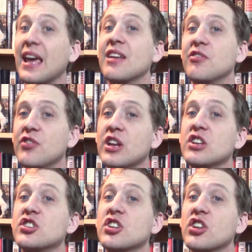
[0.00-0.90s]
and
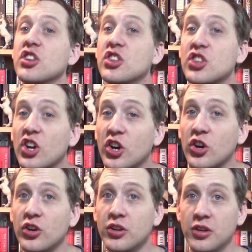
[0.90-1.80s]
finished
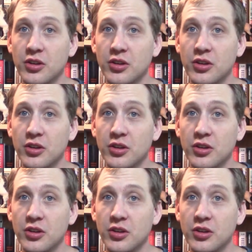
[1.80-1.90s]
third.